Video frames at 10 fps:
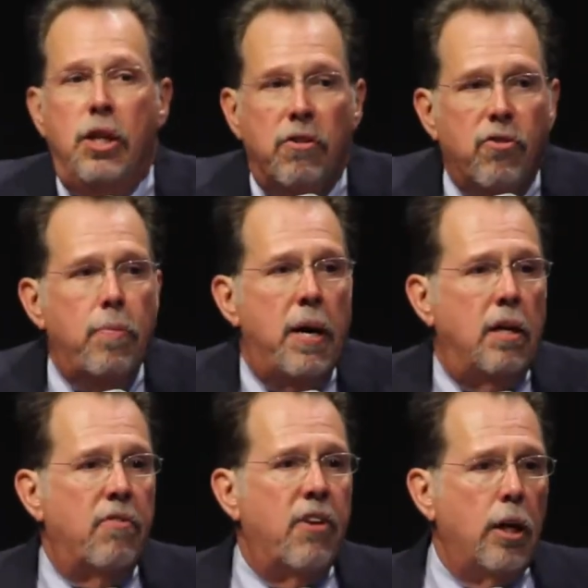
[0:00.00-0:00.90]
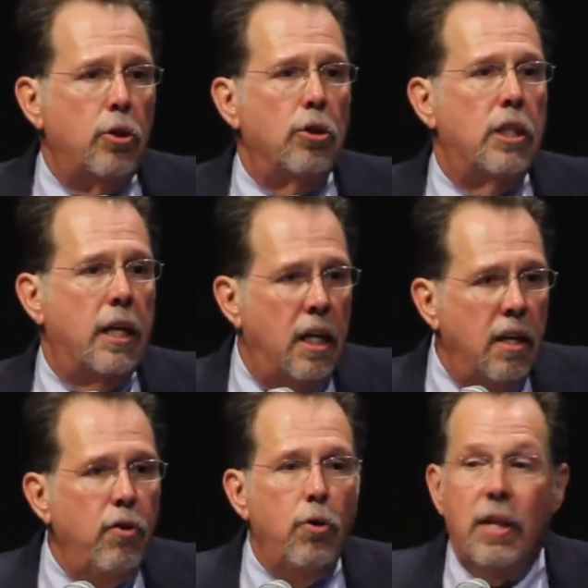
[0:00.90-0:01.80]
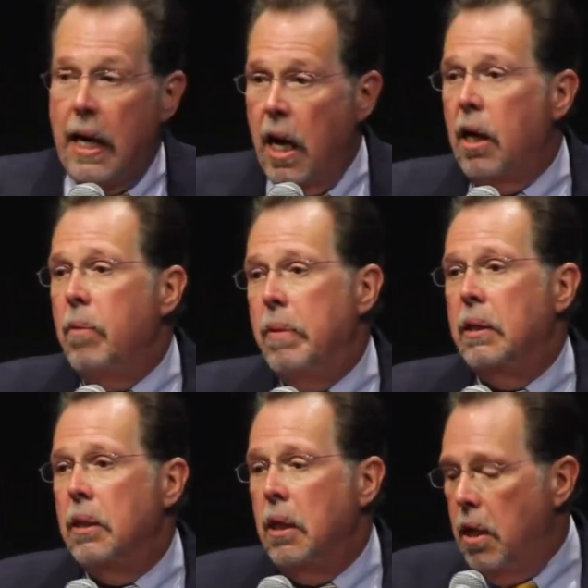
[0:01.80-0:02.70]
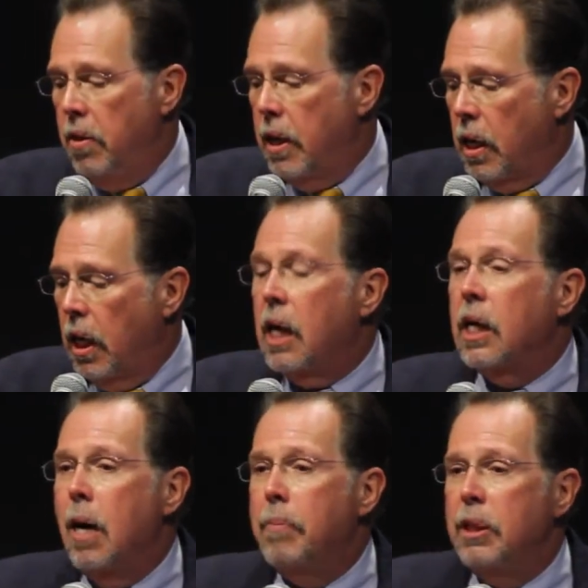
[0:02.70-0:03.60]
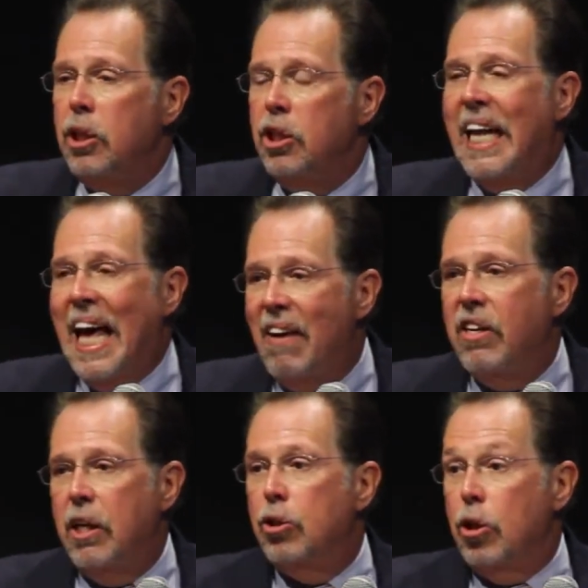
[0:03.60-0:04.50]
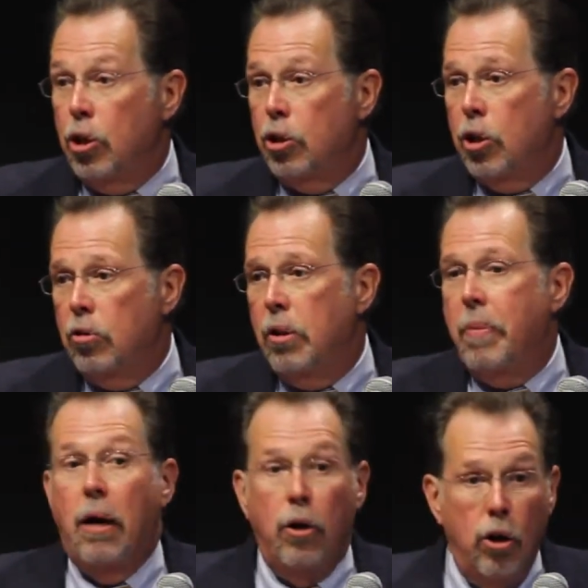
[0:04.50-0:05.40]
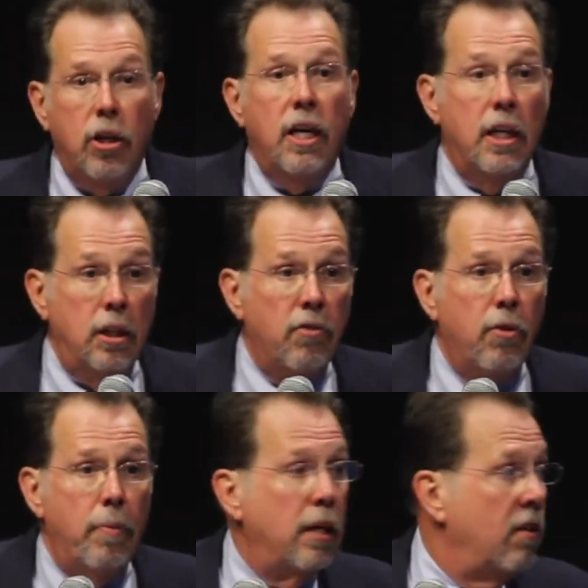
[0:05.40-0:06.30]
different manufacturers that give you that element that a lot of competition advocates are concerned about, looking at different